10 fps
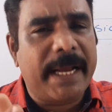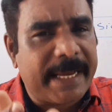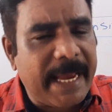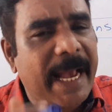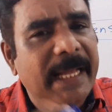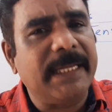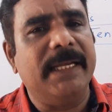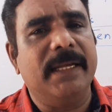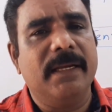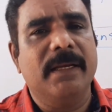
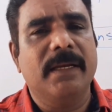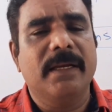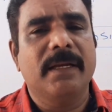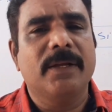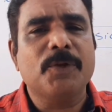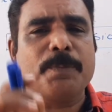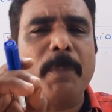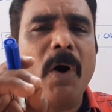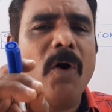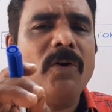carry
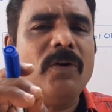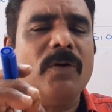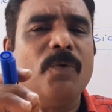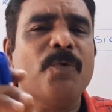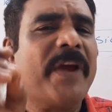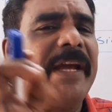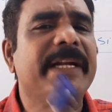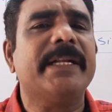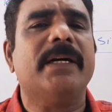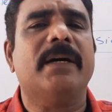small
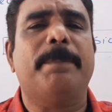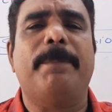weight